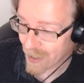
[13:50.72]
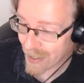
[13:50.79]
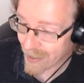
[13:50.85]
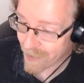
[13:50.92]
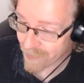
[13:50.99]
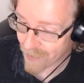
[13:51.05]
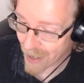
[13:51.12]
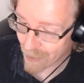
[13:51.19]

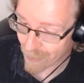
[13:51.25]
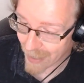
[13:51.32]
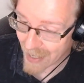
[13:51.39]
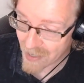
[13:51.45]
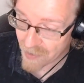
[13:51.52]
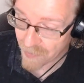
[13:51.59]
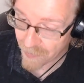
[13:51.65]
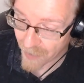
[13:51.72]
If they
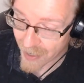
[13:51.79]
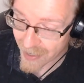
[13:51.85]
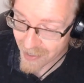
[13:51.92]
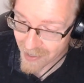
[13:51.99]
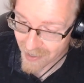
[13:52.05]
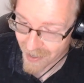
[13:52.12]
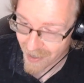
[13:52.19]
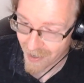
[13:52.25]
raise a
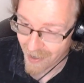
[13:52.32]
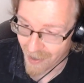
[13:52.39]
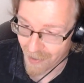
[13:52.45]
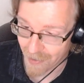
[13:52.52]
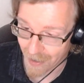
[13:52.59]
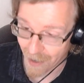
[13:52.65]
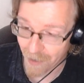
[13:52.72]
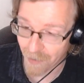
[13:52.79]
fuss,
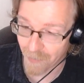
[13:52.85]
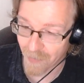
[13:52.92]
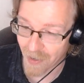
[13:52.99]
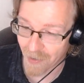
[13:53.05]
they're the